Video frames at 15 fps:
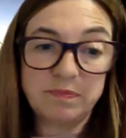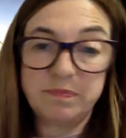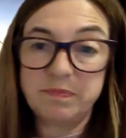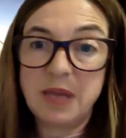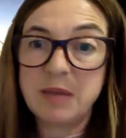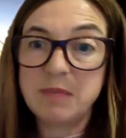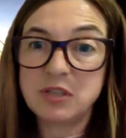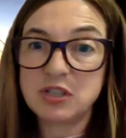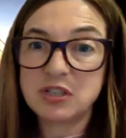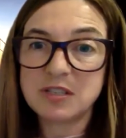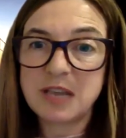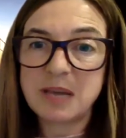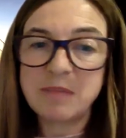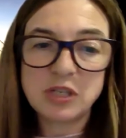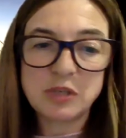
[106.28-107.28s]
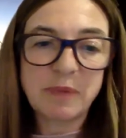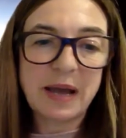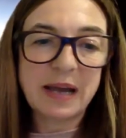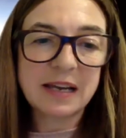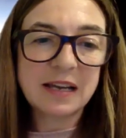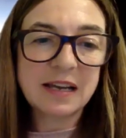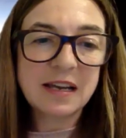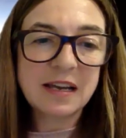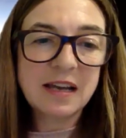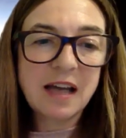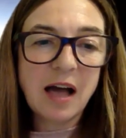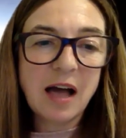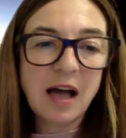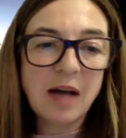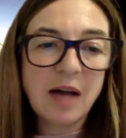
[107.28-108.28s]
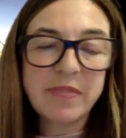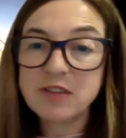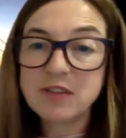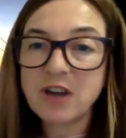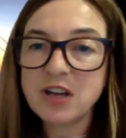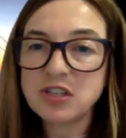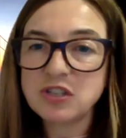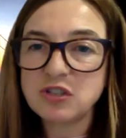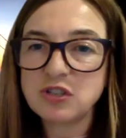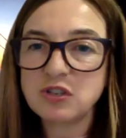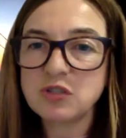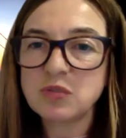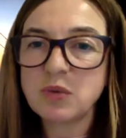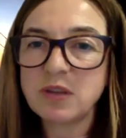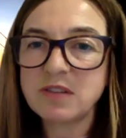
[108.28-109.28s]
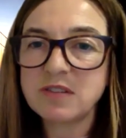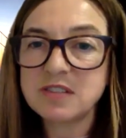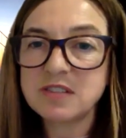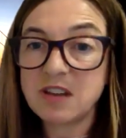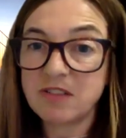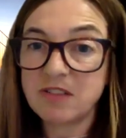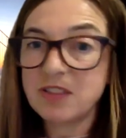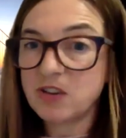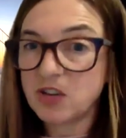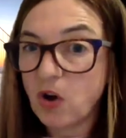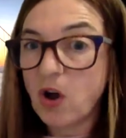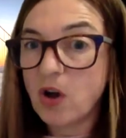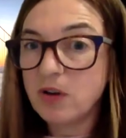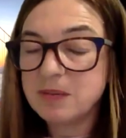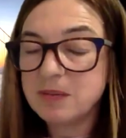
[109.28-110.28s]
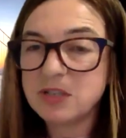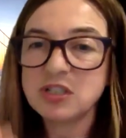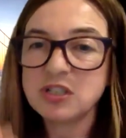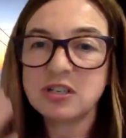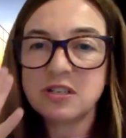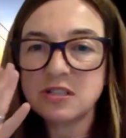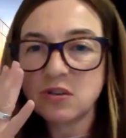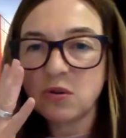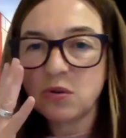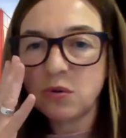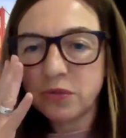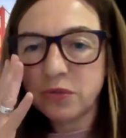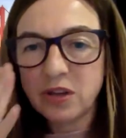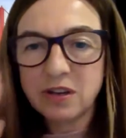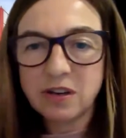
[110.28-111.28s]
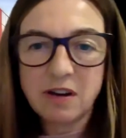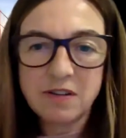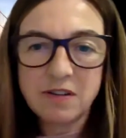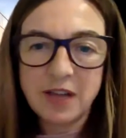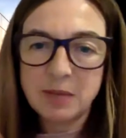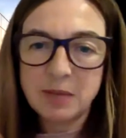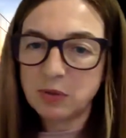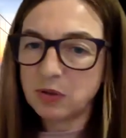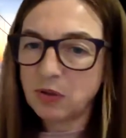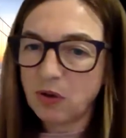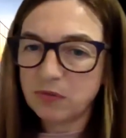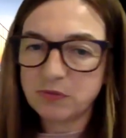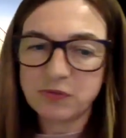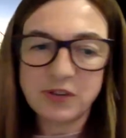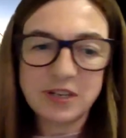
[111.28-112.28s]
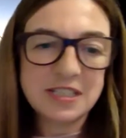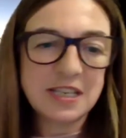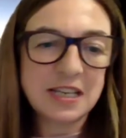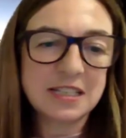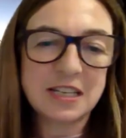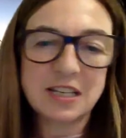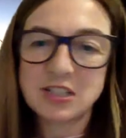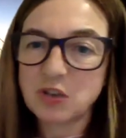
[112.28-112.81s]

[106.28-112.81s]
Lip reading: image bank. They advise you to use ones that are either your own images or that are available on free settings.